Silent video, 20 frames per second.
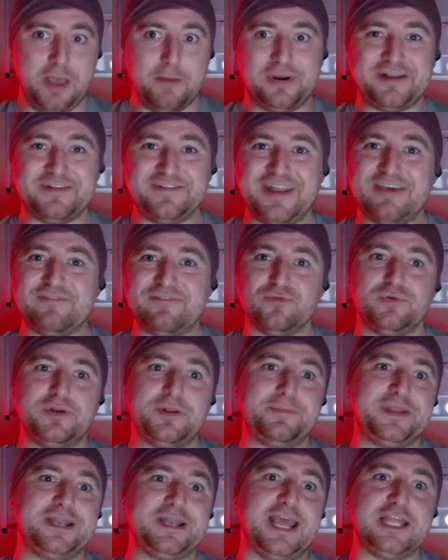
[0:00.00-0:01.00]
but I've never really
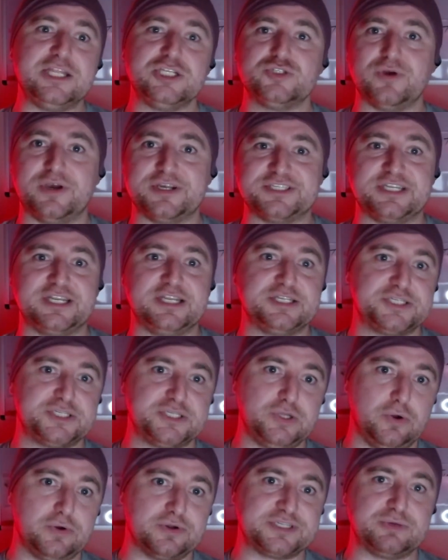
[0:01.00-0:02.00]
been interested in
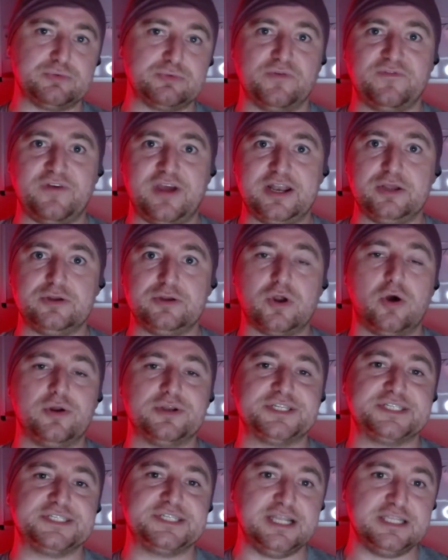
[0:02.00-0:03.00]
stocks that were valued on
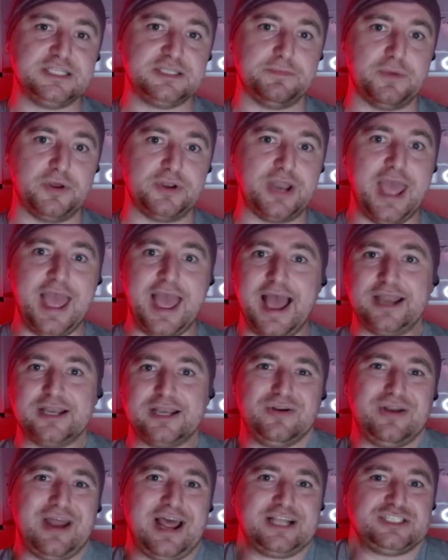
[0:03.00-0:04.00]
sentiment and don't
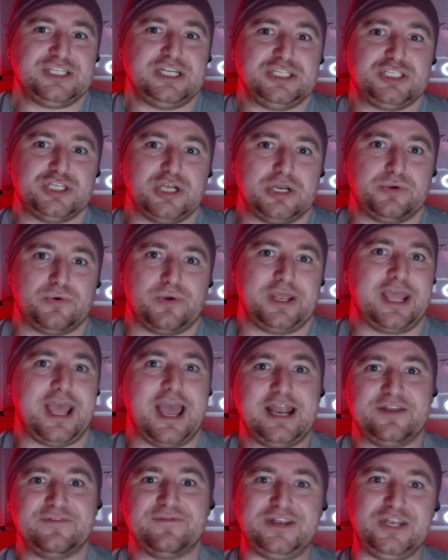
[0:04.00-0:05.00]
actually generate
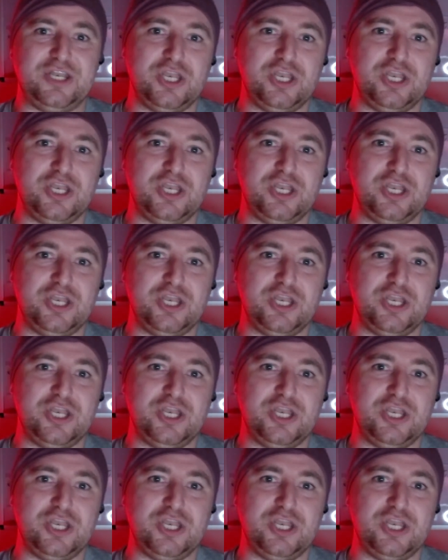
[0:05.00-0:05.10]
anything